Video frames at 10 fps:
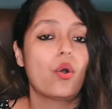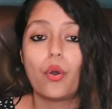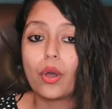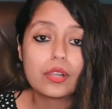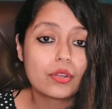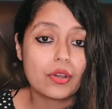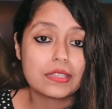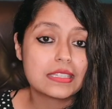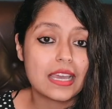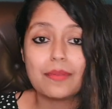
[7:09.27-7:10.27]
all
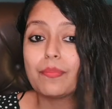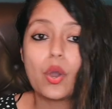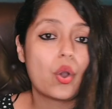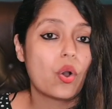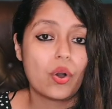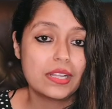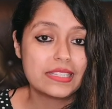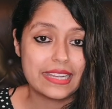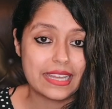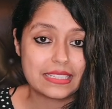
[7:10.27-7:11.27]
cross type, all
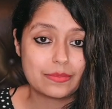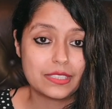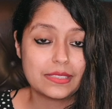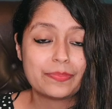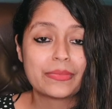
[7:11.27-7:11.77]
selectable.